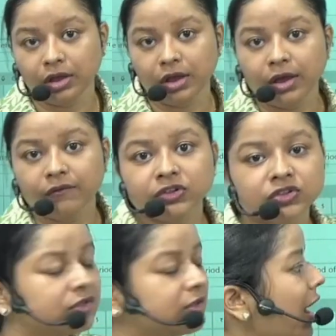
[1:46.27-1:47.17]
which is
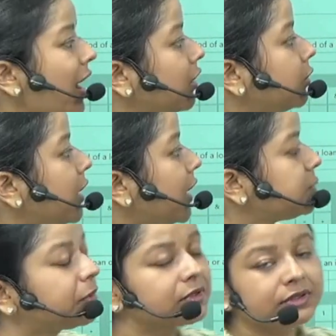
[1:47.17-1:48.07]
the annualized
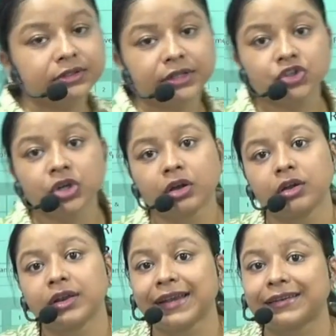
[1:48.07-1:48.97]
percentage
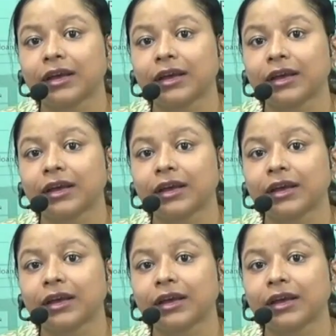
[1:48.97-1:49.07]
rate.